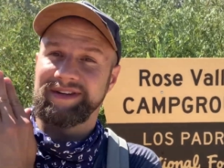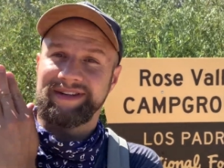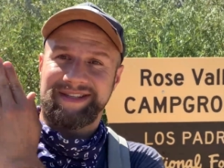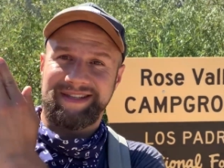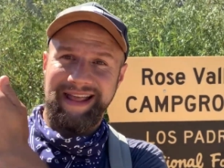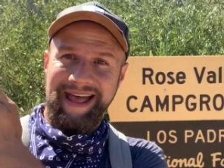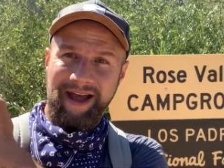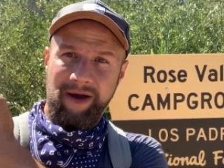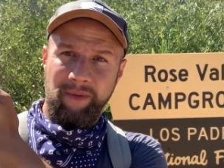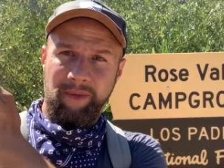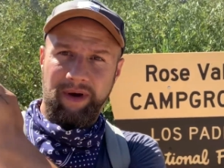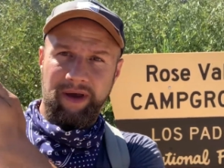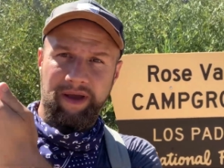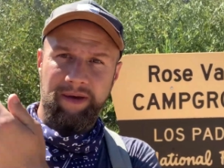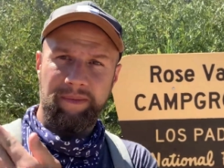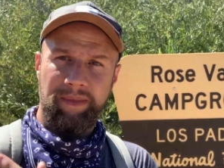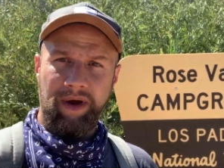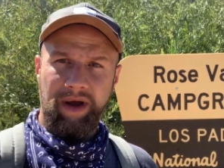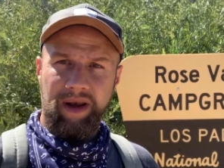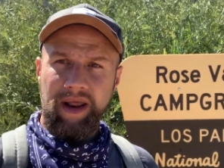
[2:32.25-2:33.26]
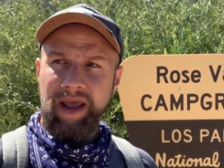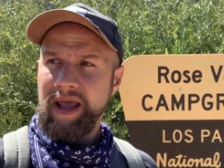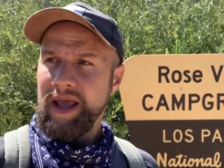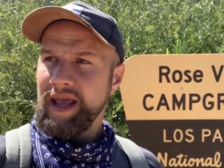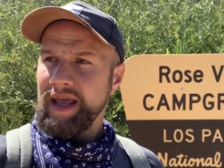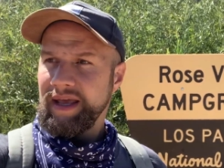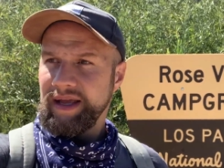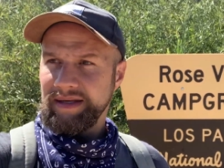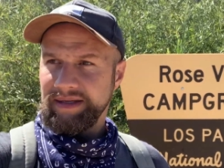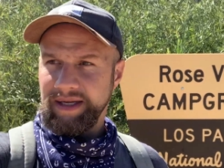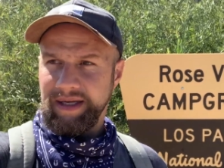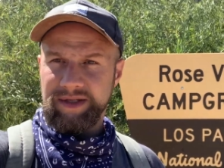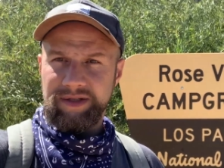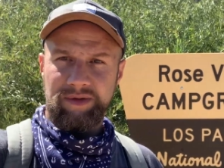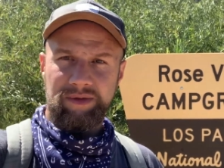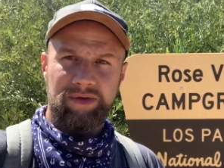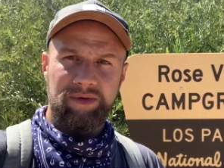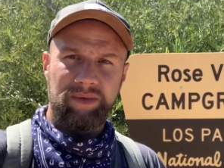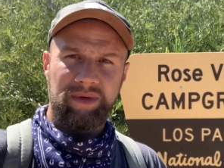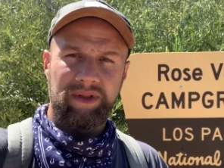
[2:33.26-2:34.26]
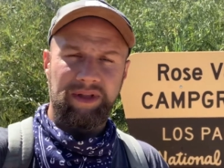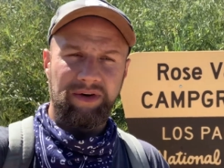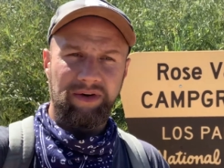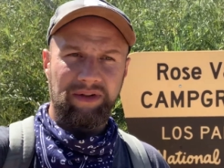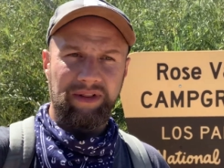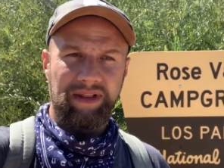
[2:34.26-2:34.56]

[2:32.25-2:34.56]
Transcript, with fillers: is that way, but it takes you to a little